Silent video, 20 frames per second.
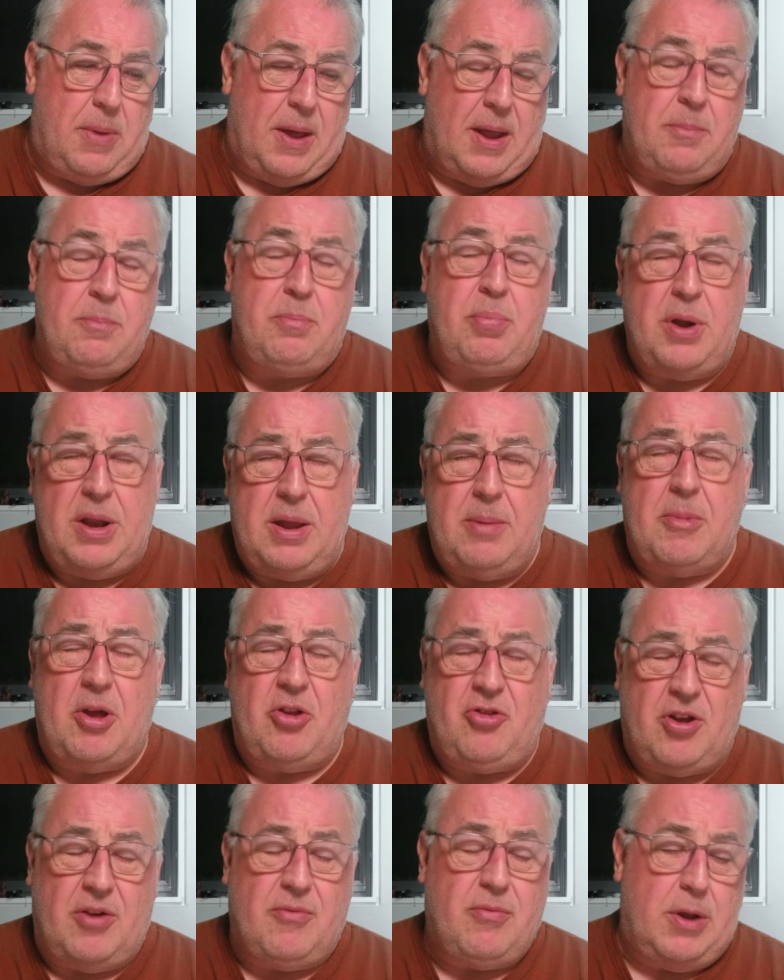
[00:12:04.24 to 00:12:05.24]
and pretty
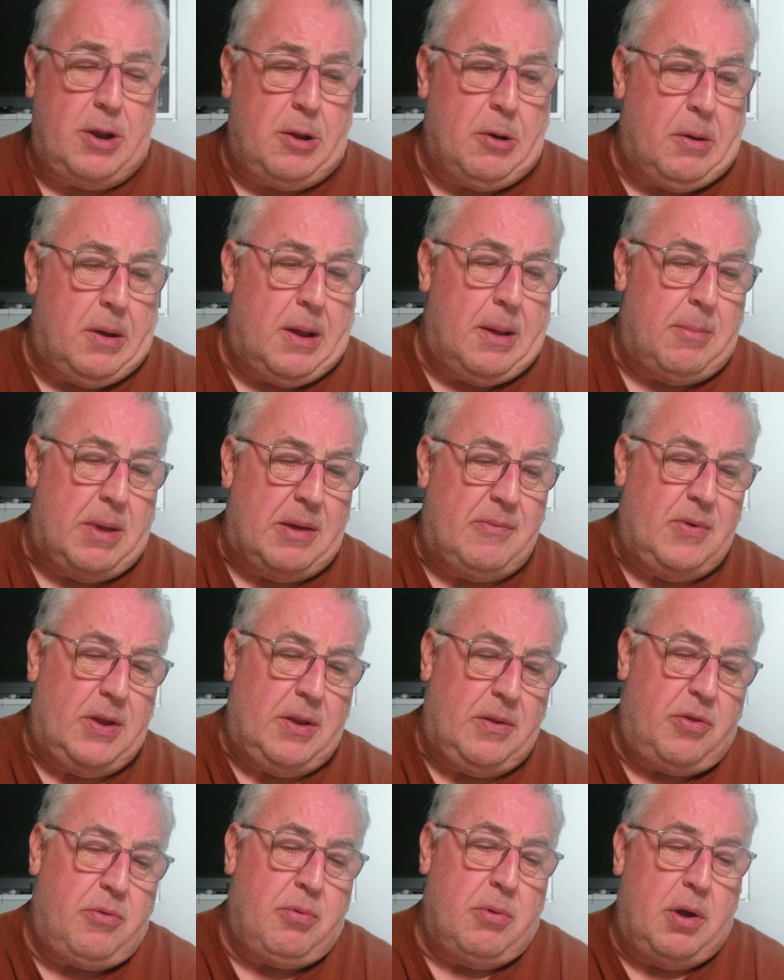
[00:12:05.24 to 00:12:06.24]
much every night I'm
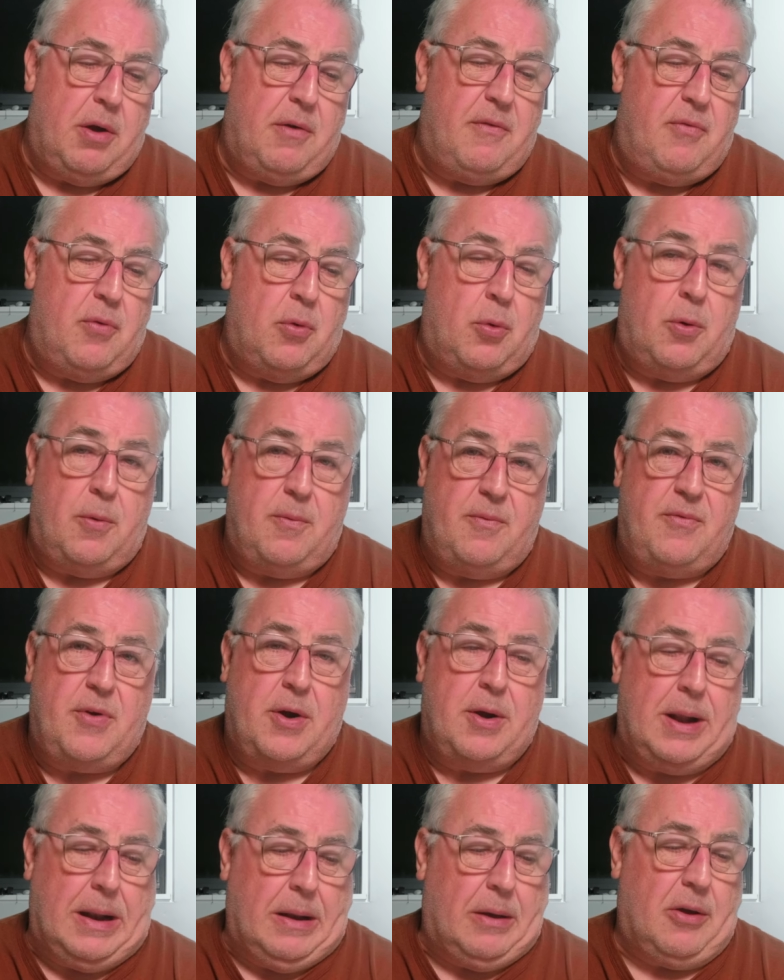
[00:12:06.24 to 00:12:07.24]
having 3 or 4
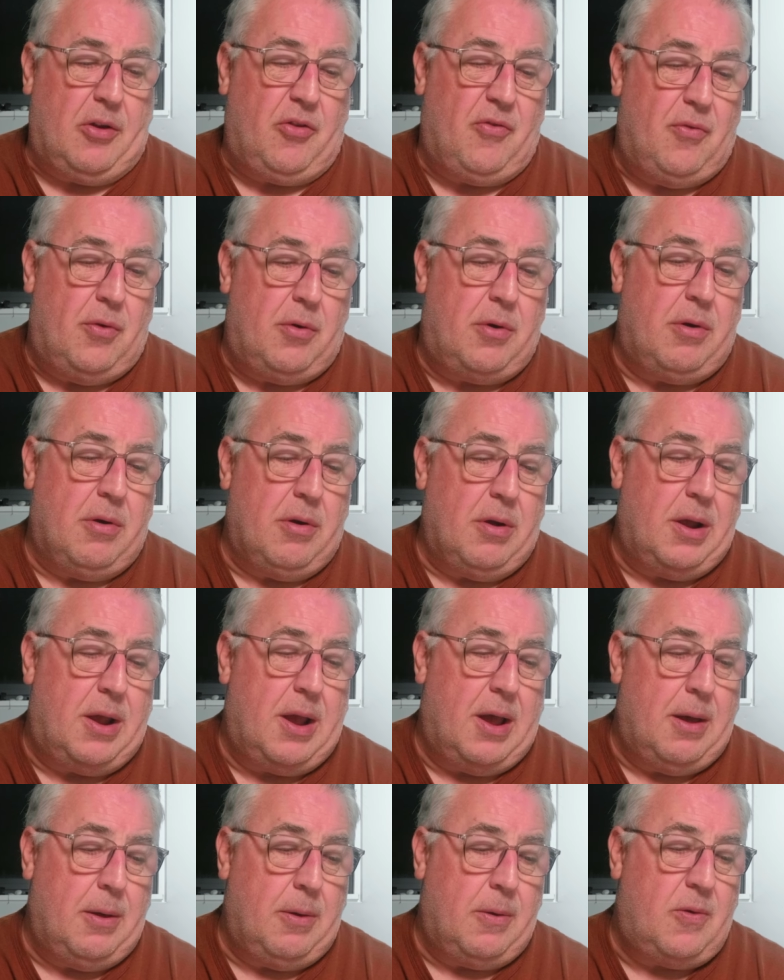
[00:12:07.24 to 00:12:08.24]
very large vodka and
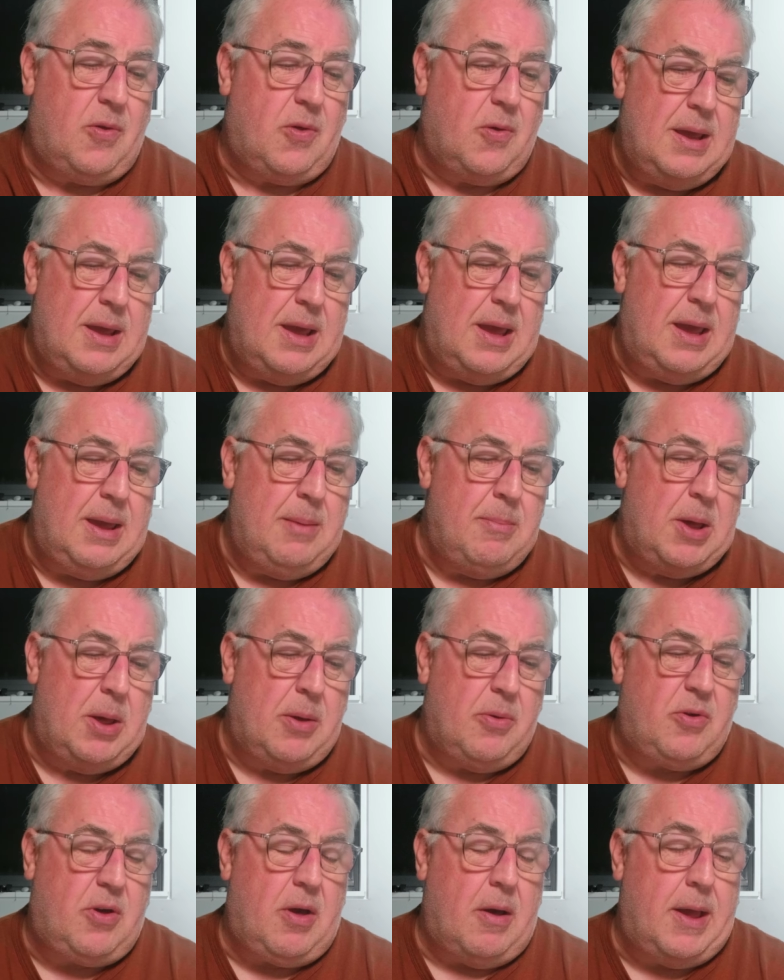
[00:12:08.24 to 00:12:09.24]
Cokes.
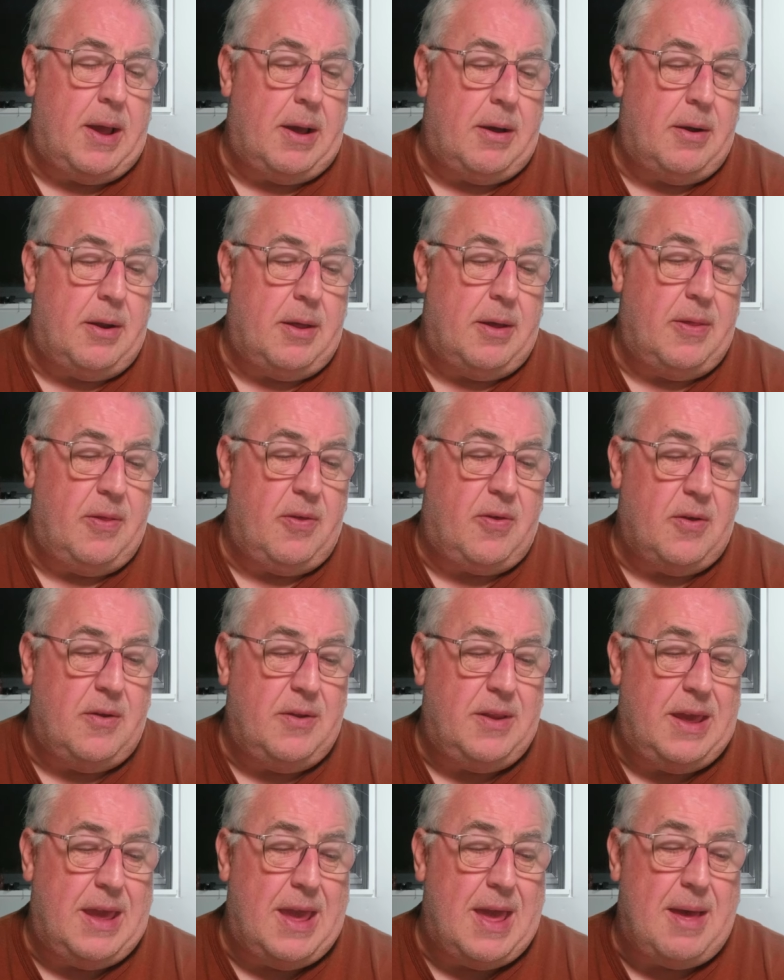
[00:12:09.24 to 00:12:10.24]
Emails going
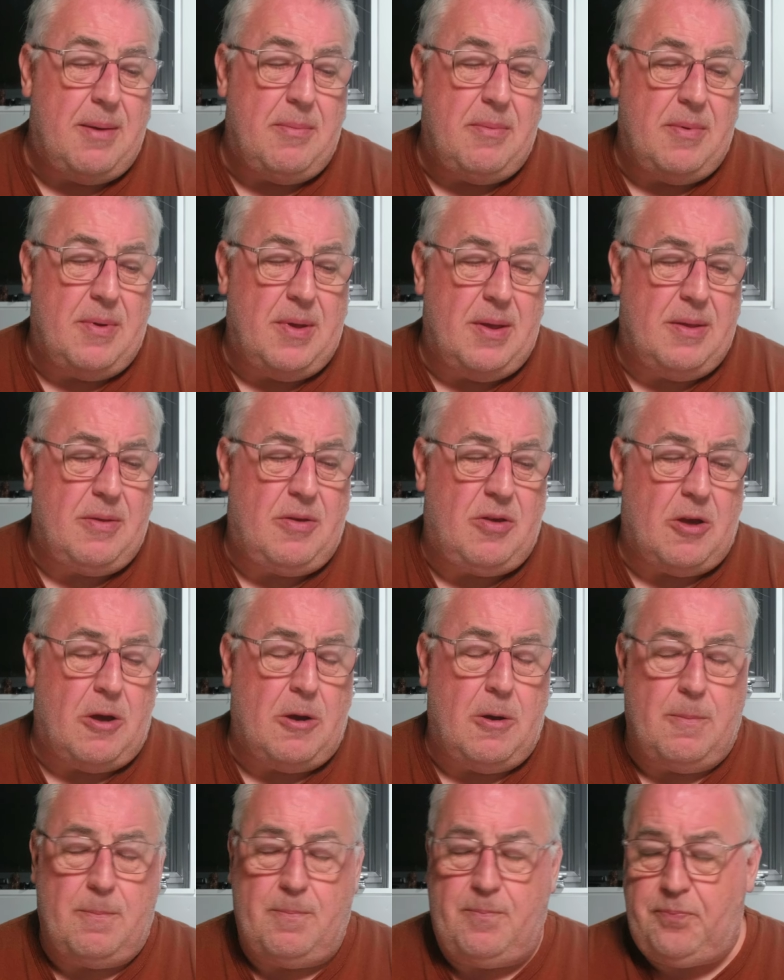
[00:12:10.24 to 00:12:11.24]
unanswered. Yeah,
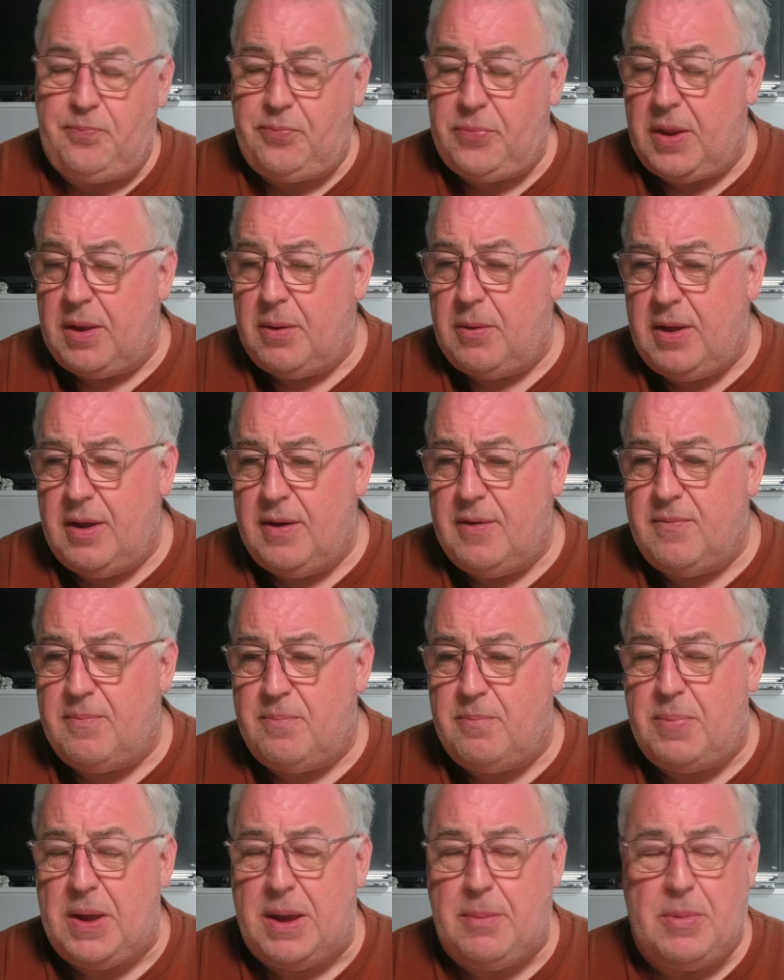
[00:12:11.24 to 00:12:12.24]
so if
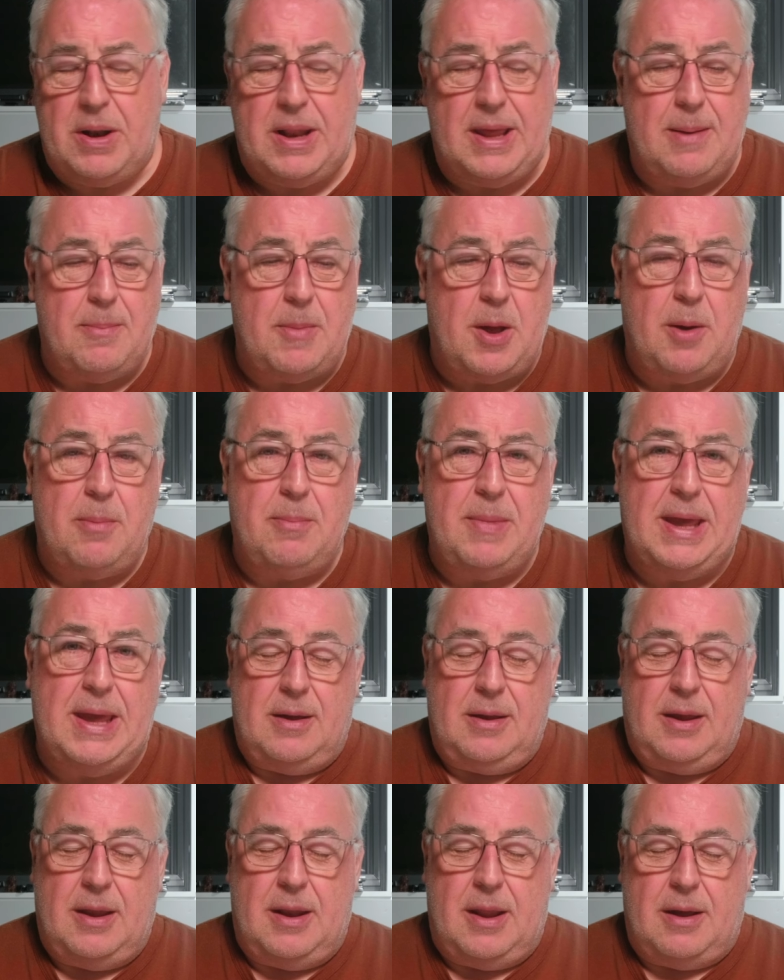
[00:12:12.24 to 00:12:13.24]
people email
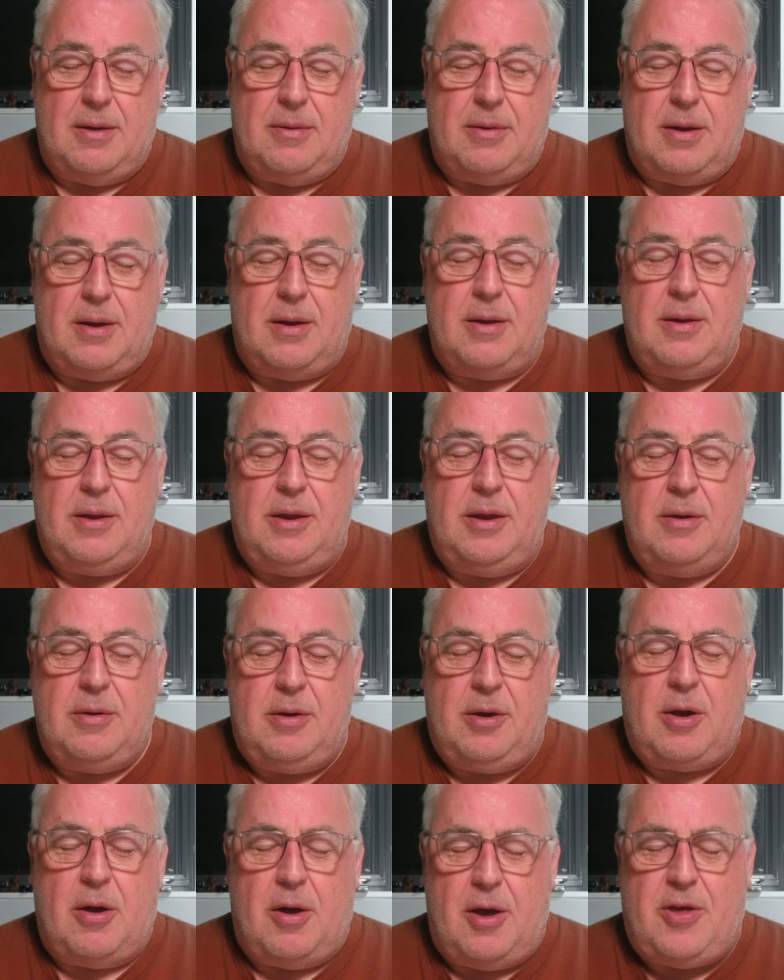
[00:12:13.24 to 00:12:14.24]
me, you know,
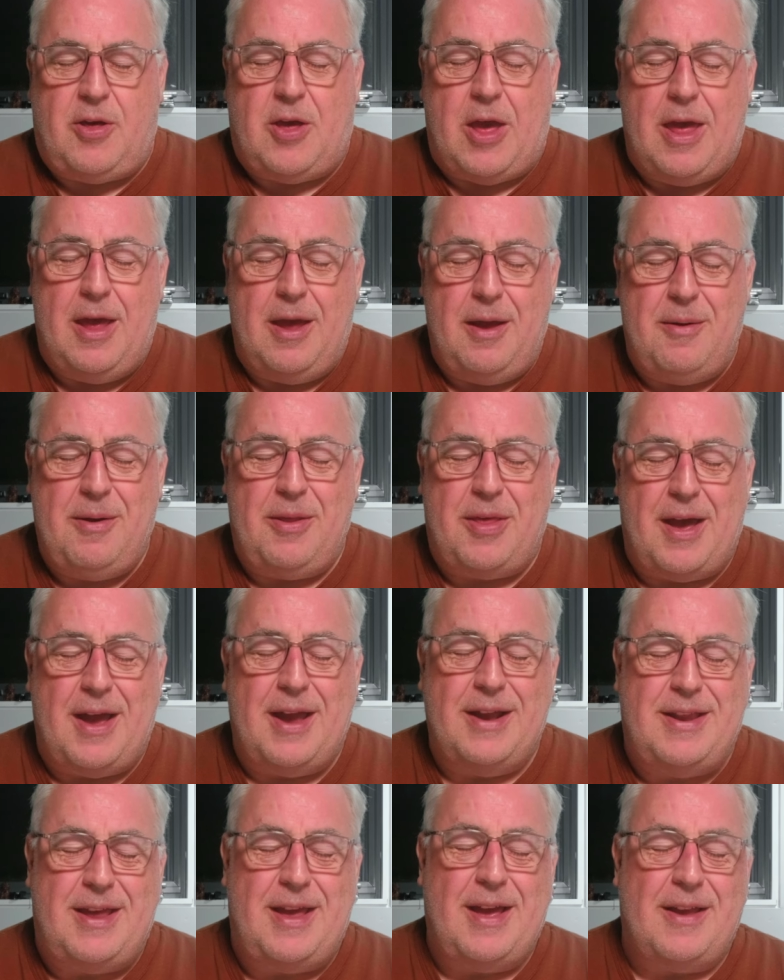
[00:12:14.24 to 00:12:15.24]
you guys with
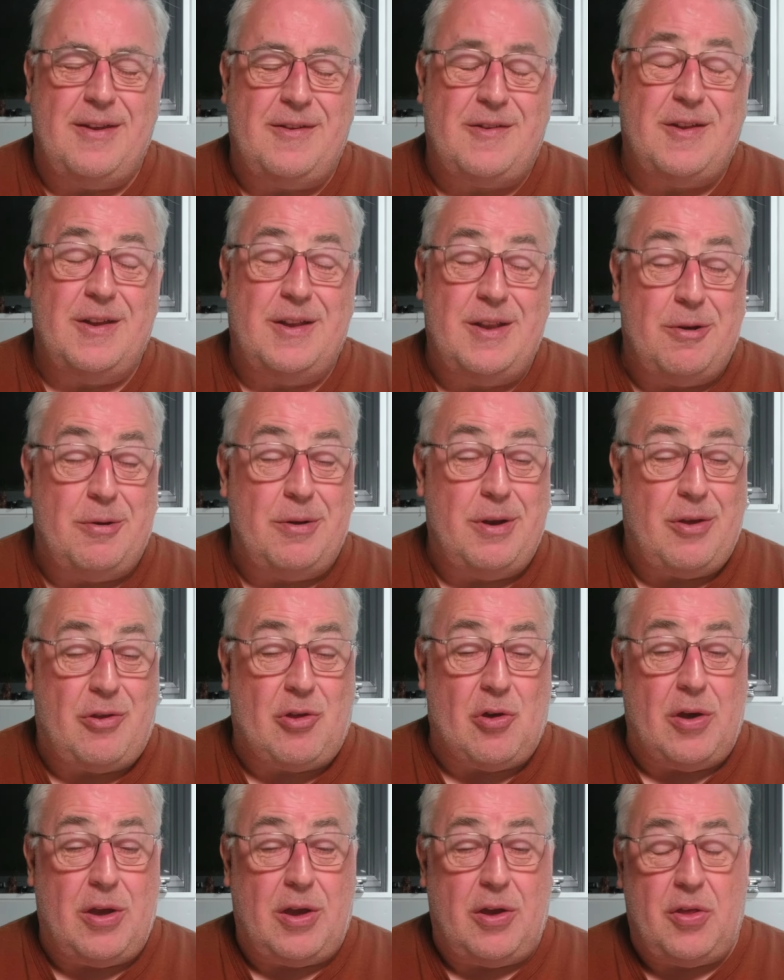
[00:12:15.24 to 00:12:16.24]
ADHD know what it's
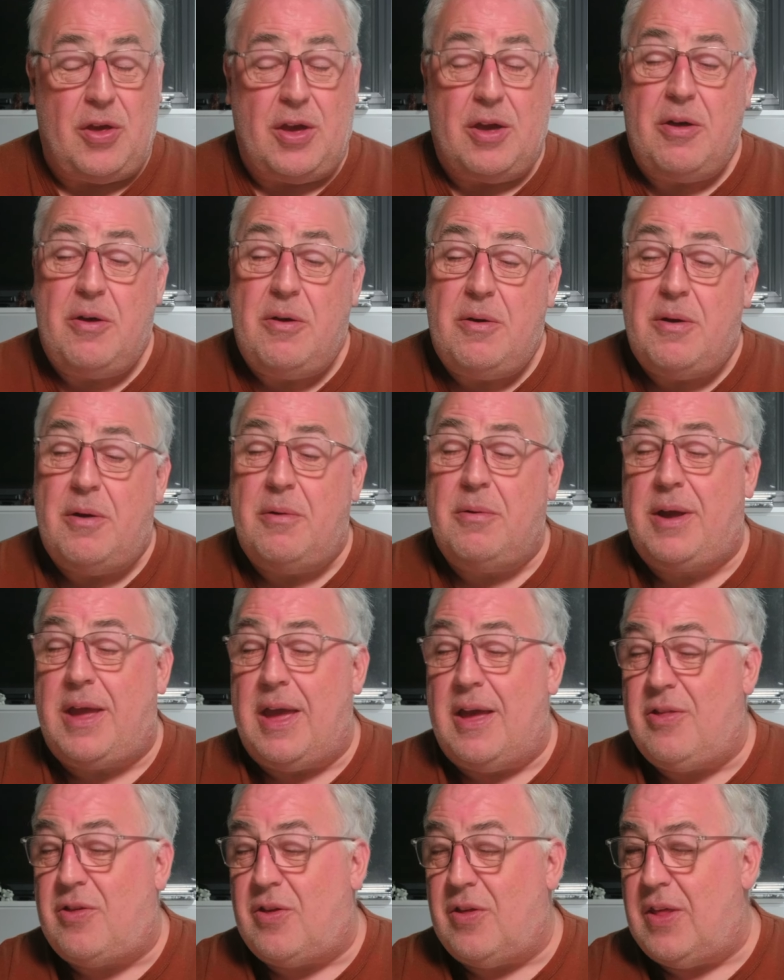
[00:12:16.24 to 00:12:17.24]
like. You think, oh, I'll
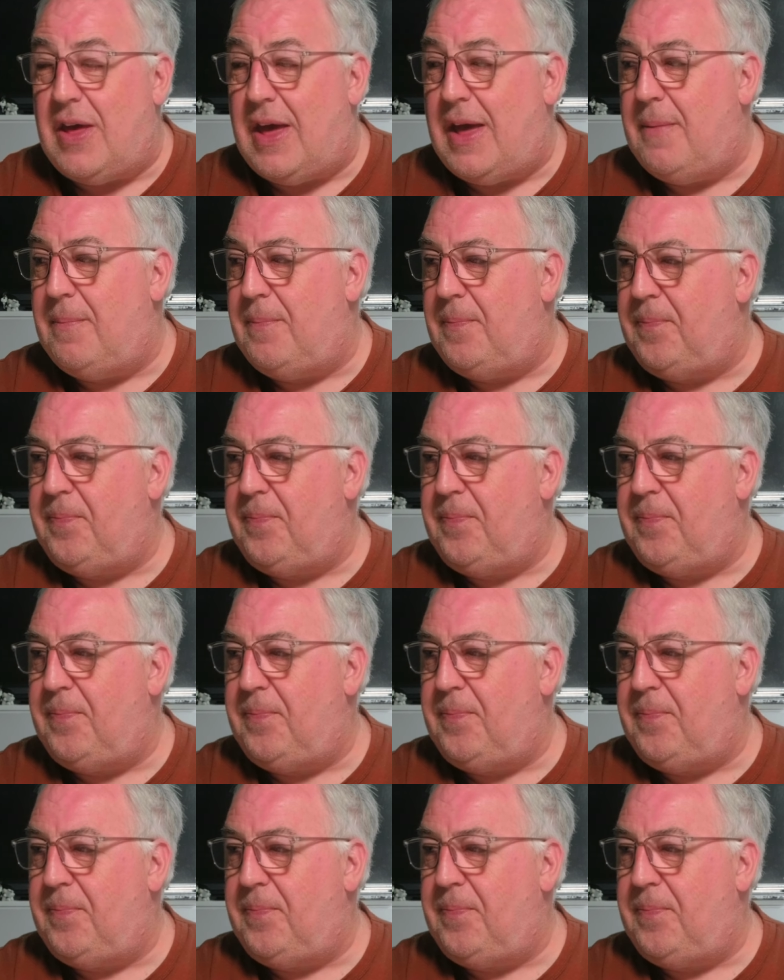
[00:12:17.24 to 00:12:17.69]
get to that